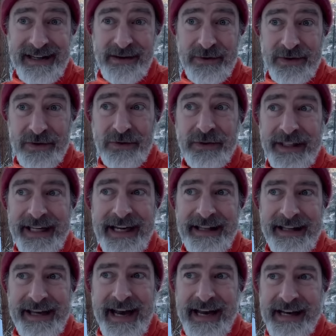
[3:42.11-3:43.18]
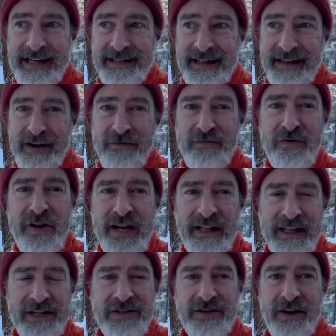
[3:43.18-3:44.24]
And it was only in the 80s that they
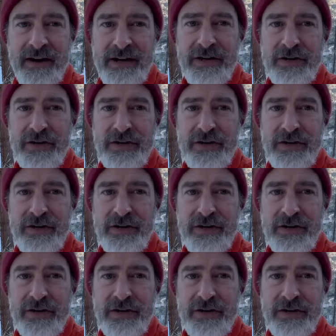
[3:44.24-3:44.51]
really started